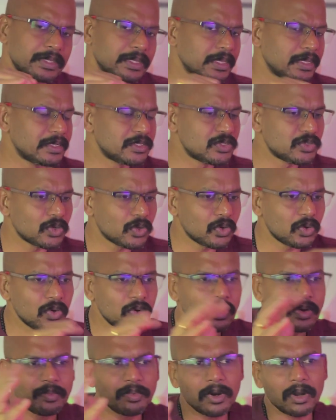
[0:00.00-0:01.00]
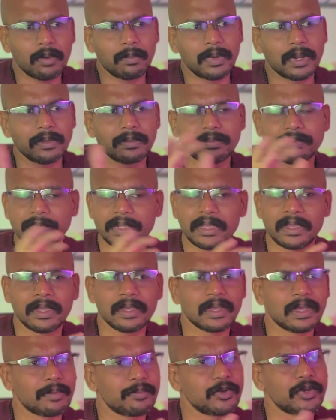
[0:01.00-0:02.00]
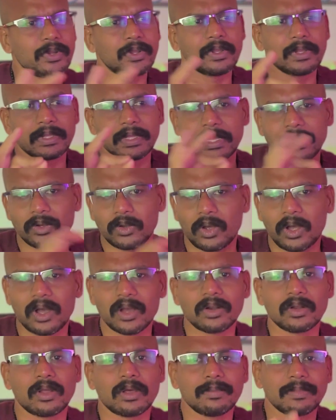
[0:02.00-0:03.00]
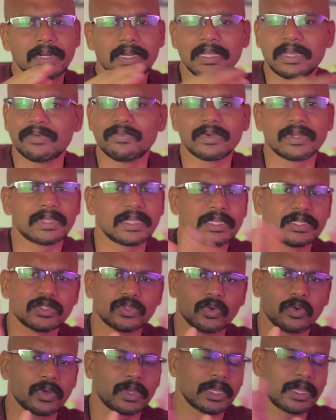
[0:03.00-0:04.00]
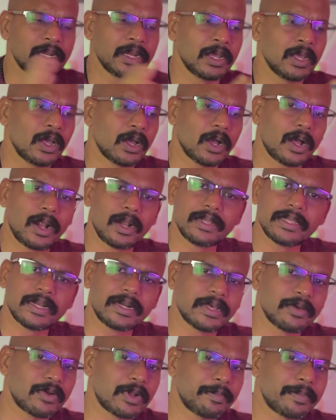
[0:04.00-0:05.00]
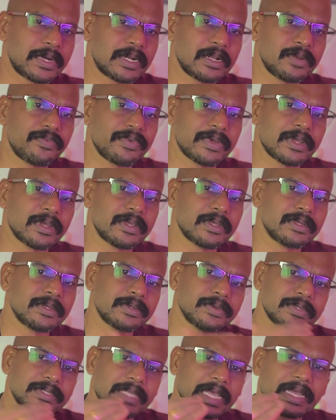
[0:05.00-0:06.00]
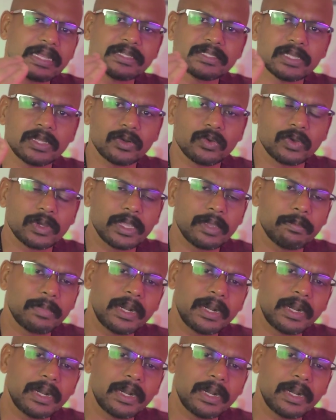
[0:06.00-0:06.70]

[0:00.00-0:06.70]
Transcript: There is no problem. They communicate, they talk normally, everything is okay. All the developmental signs are okay.